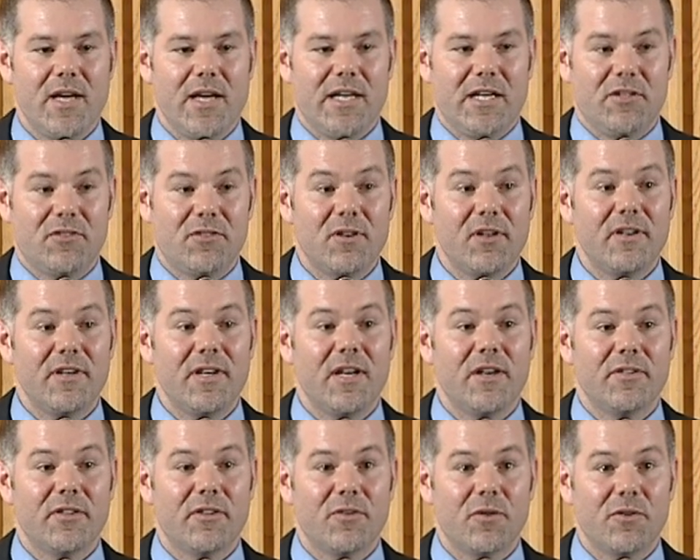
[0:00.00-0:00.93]
and it turned
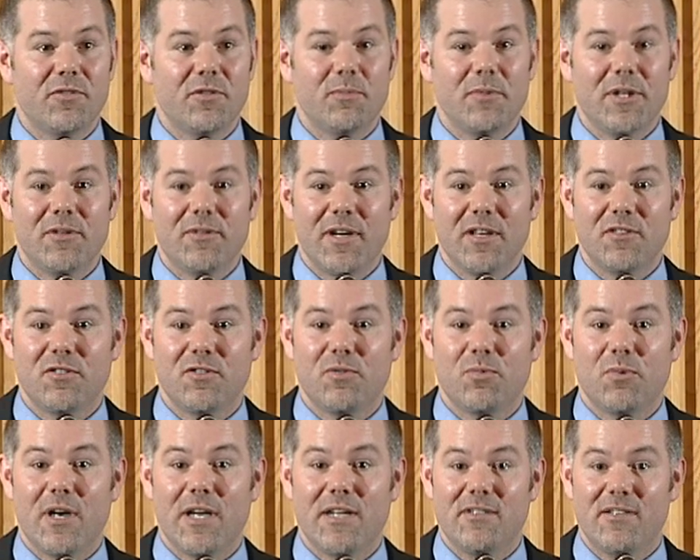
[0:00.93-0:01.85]
out that those amino
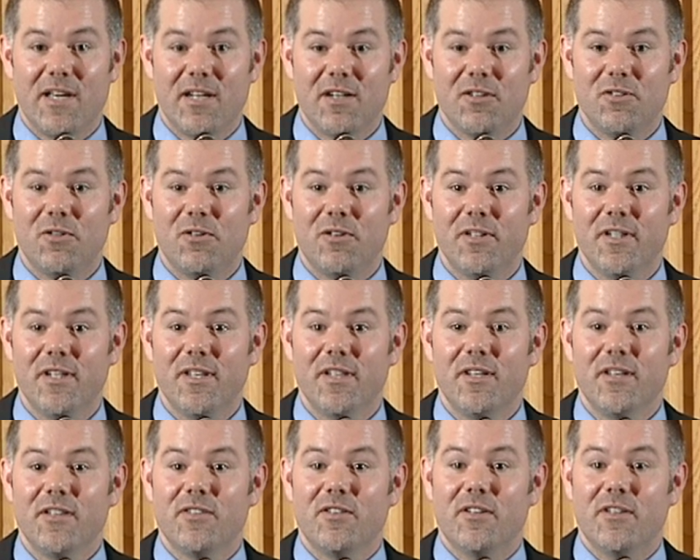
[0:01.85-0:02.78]
acids were identical
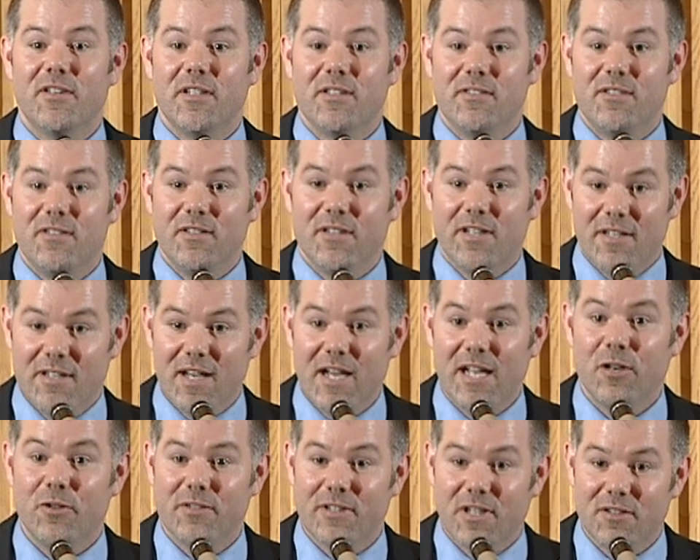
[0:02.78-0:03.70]
to the
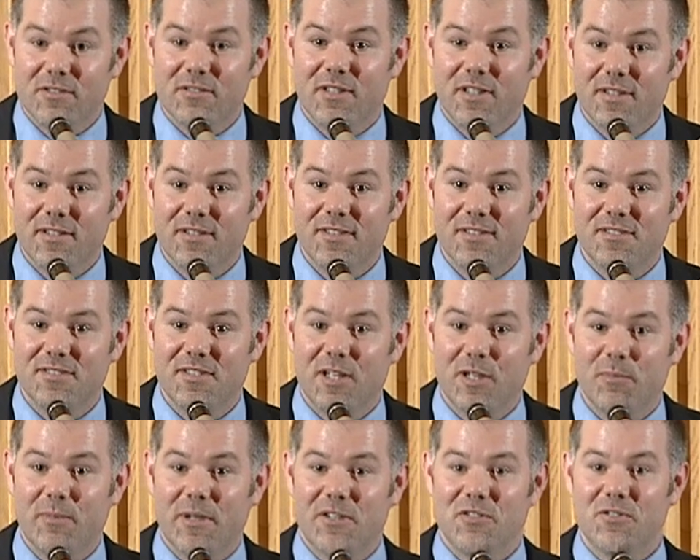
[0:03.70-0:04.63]
Nile Delta
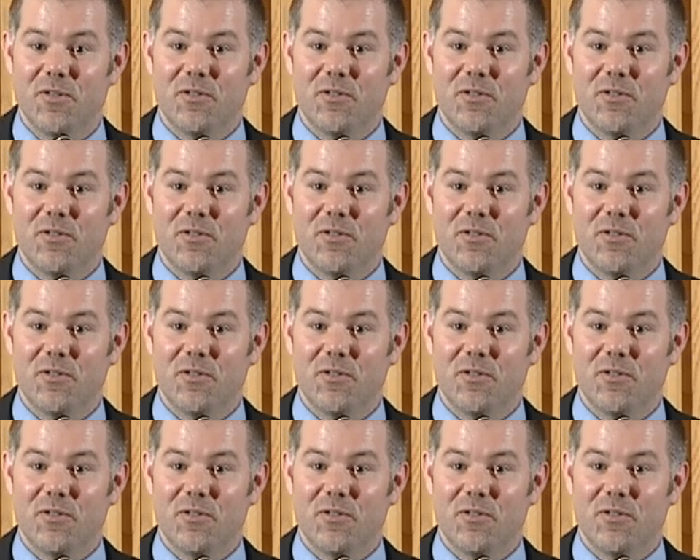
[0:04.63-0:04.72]
sediment.